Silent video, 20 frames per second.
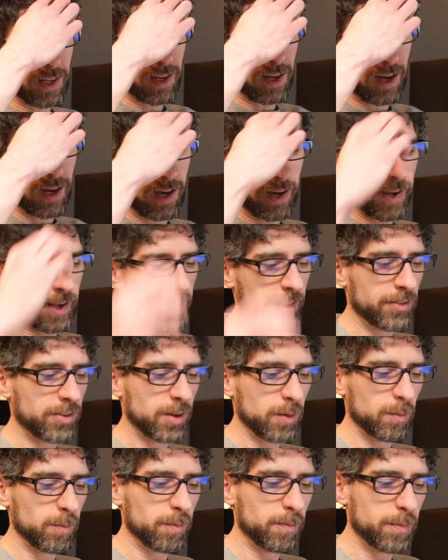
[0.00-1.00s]
eye. Is
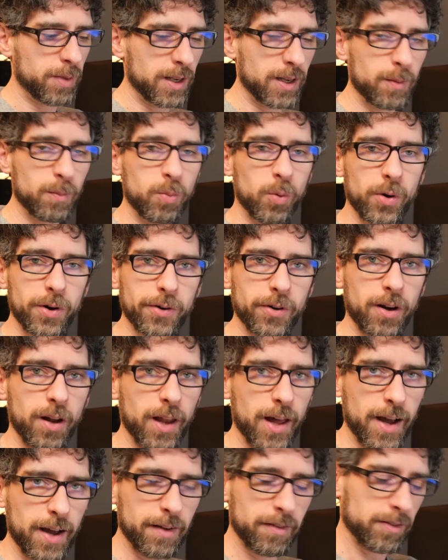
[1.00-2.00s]
it being boiled
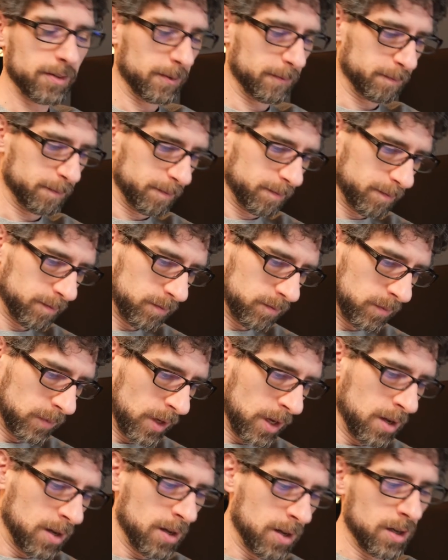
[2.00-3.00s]
alive?
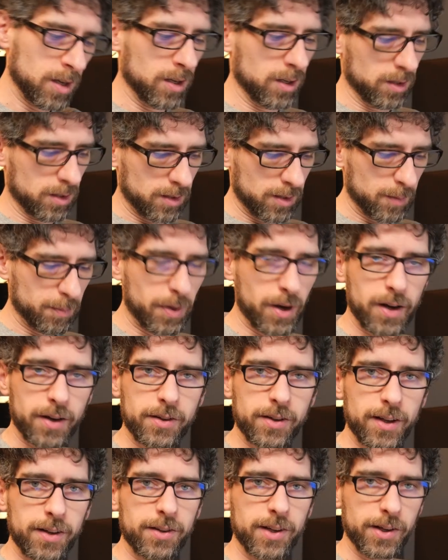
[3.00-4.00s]
Poxs
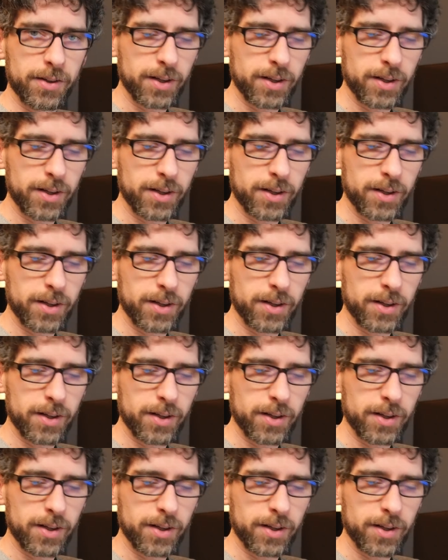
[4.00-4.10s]
says yes it